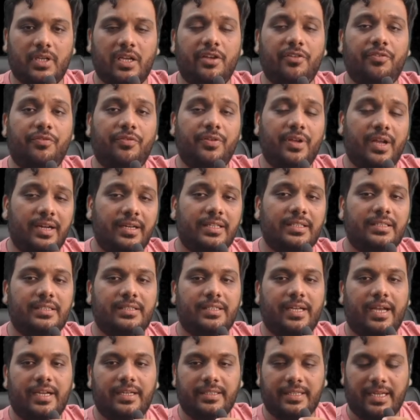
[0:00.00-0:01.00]
if we
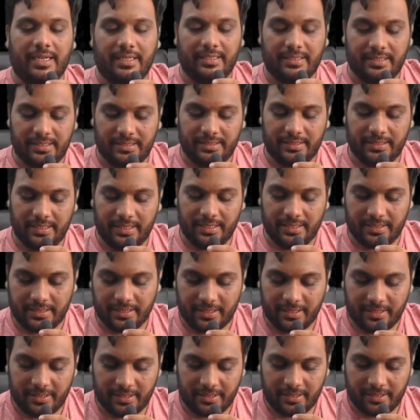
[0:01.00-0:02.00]
understand that this
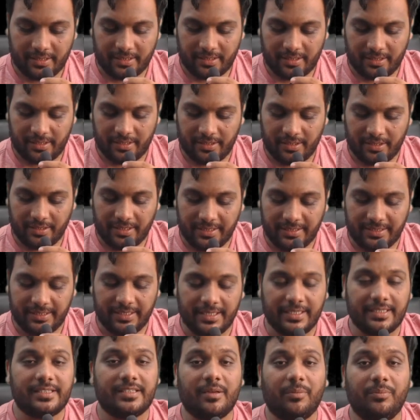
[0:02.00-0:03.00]
is